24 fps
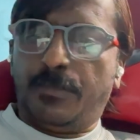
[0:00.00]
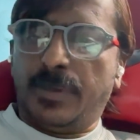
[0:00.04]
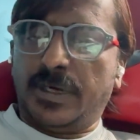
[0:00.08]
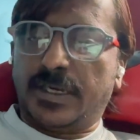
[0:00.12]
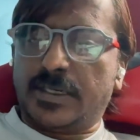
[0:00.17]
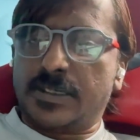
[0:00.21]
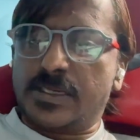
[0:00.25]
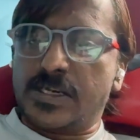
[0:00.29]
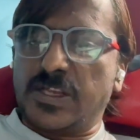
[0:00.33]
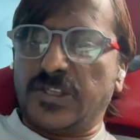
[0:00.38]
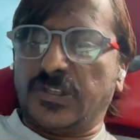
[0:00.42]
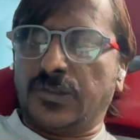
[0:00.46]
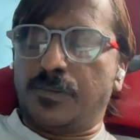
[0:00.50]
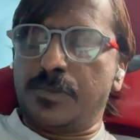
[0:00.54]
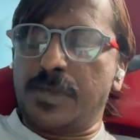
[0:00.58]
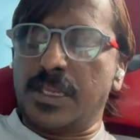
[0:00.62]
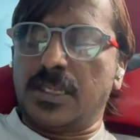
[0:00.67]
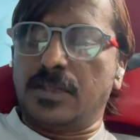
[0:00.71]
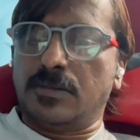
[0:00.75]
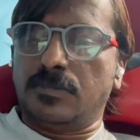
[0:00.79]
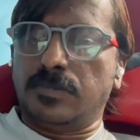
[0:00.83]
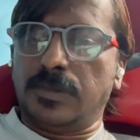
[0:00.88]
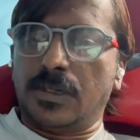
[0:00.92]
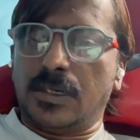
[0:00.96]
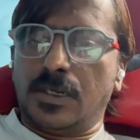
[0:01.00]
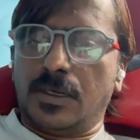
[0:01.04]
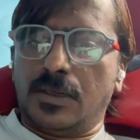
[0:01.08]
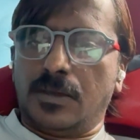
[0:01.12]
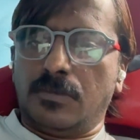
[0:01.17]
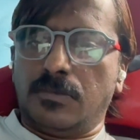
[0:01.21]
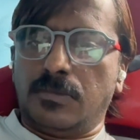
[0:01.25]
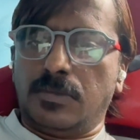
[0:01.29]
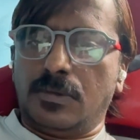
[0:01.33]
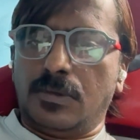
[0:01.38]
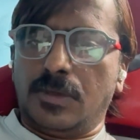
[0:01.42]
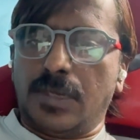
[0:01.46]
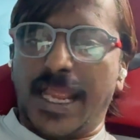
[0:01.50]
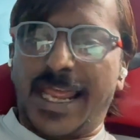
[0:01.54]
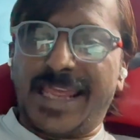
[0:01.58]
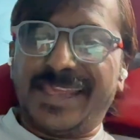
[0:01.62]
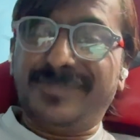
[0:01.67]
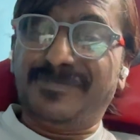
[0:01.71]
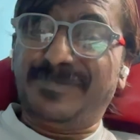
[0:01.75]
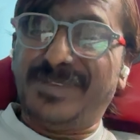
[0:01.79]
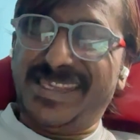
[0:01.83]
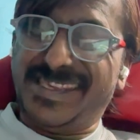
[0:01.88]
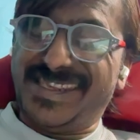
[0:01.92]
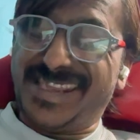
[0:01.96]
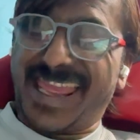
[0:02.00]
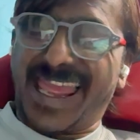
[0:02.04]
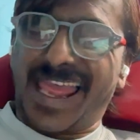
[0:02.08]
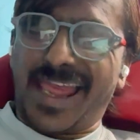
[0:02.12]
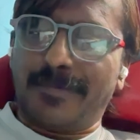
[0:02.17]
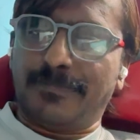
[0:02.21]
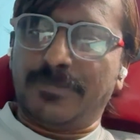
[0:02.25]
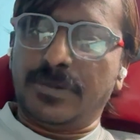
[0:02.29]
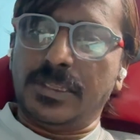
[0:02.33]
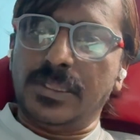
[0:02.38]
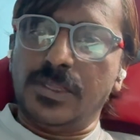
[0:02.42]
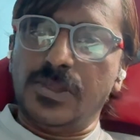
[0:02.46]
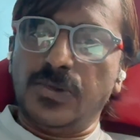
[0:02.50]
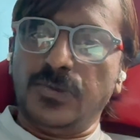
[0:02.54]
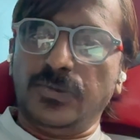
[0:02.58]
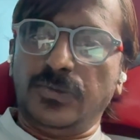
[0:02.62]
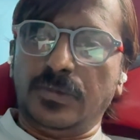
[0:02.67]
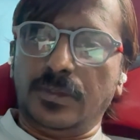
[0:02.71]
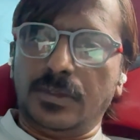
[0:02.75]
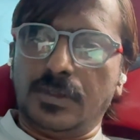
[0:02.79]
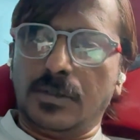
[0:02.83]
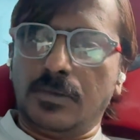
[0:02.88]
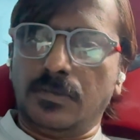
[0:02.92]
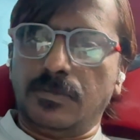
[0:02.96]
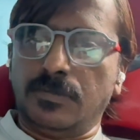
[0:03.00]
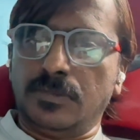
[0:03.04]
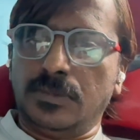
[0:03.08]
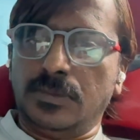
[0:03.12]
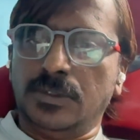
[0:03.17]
But trust me, I being an Apple user,